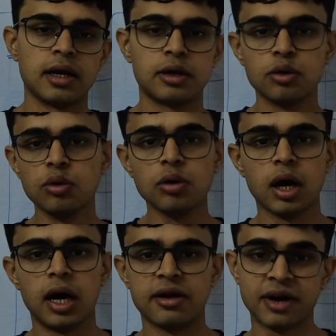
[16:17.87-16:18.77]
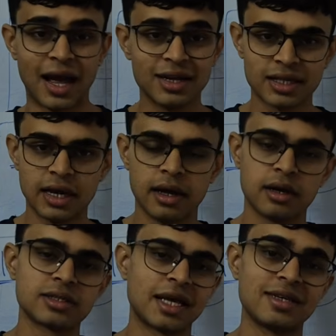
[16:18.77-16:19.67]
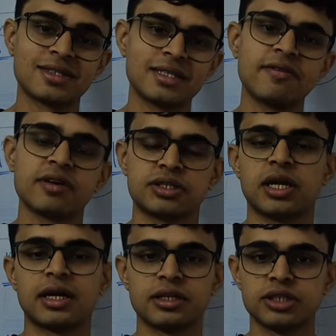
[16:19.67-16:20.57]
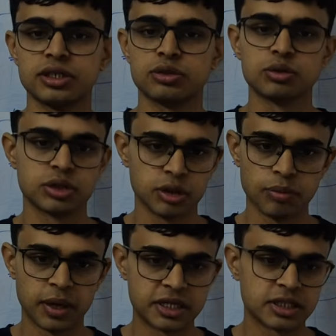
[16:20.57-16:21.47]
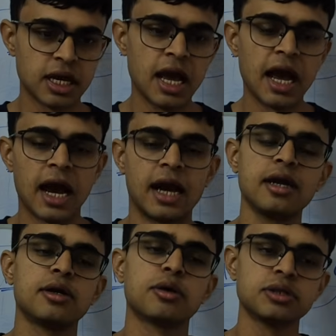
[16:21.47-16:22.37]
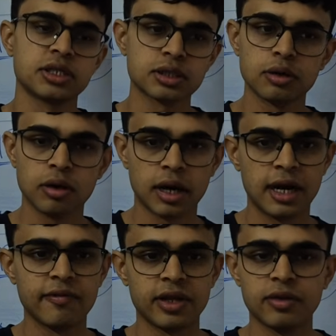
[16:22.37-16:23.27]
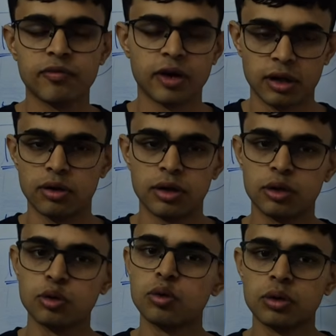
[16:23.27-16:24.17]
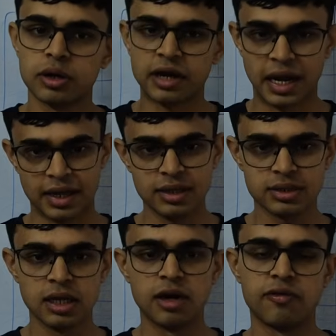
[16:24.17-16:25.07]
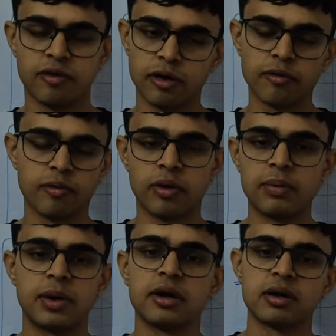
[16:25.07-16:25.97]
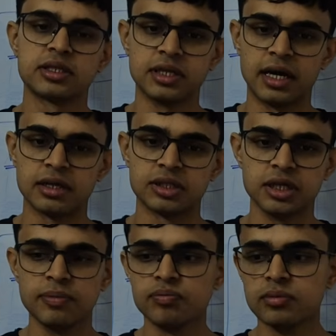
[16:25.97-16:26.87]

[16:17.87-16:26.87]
do trials and errors and see which strategy suits you best. And don't just go ahead with 1 or 2 trials for one particular strategy.